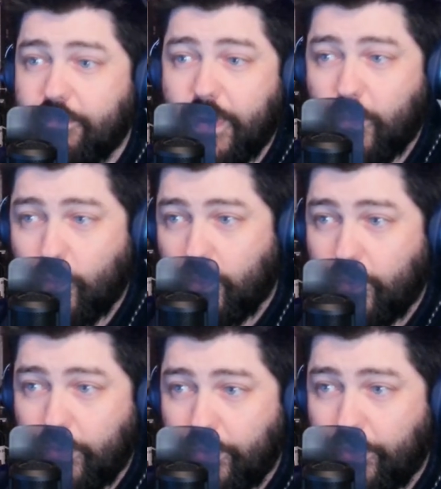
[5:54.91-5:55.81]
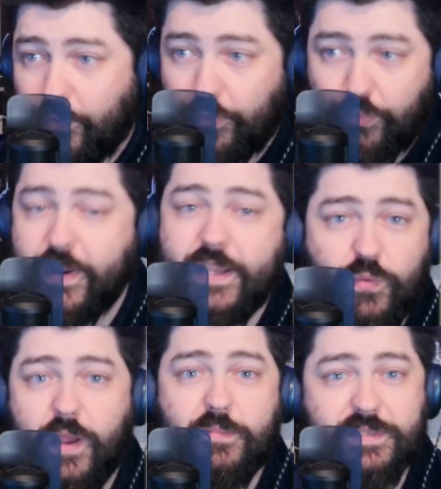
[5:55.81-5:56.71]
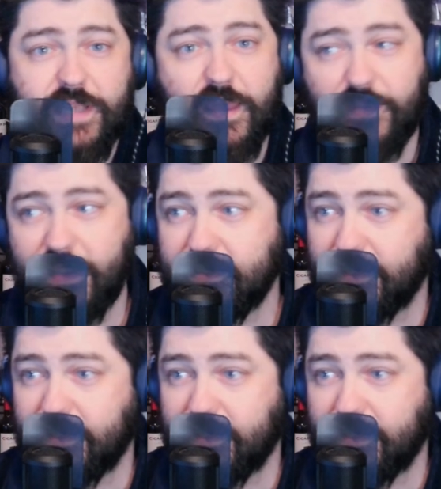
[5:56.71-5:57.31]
But the reason why I'm saying these